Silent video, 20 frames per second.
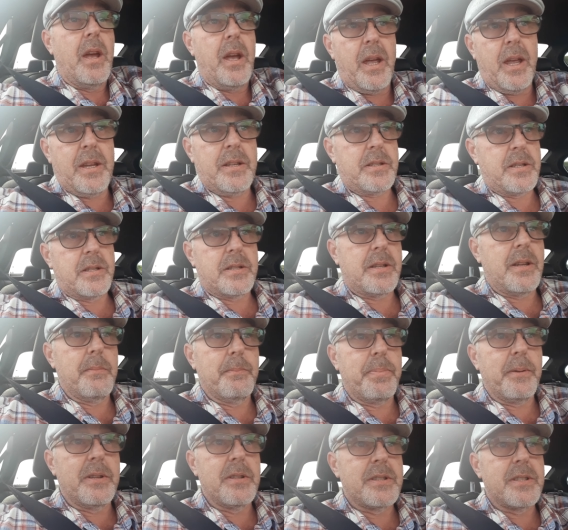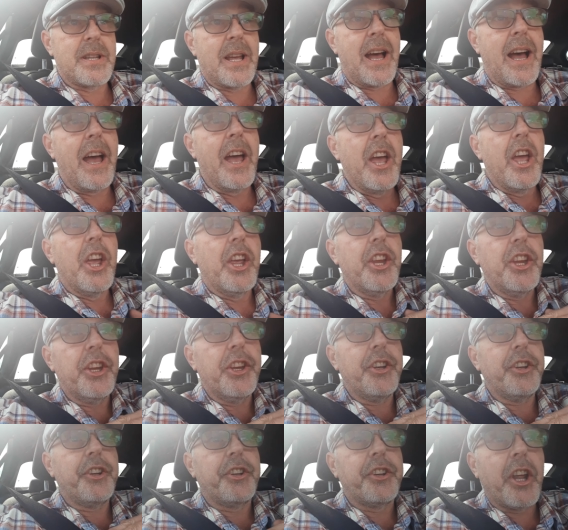It's as simple as that.
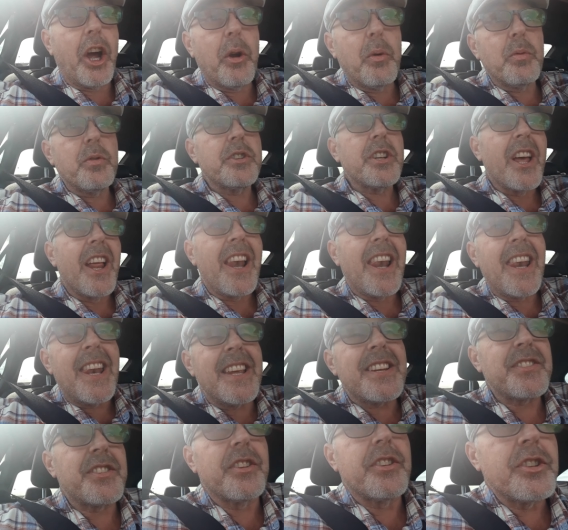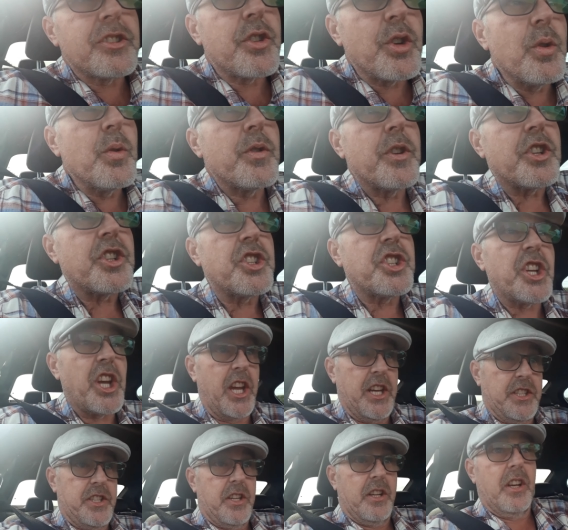Don't listen to the
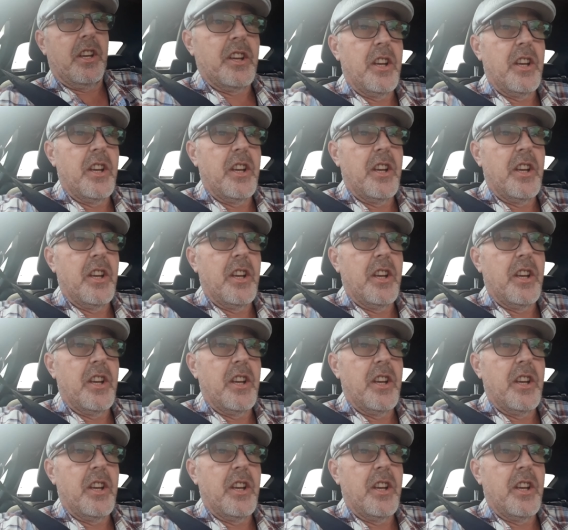shit.